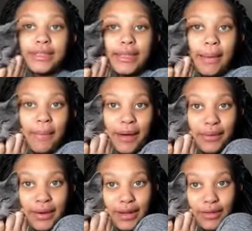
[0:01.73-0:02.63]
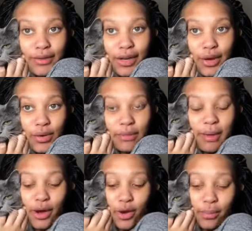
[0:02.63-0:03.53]
and I'm back with another video with my
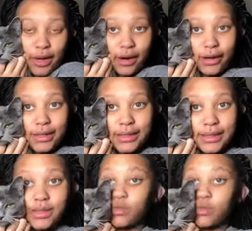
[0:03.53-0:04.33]
girl Paris.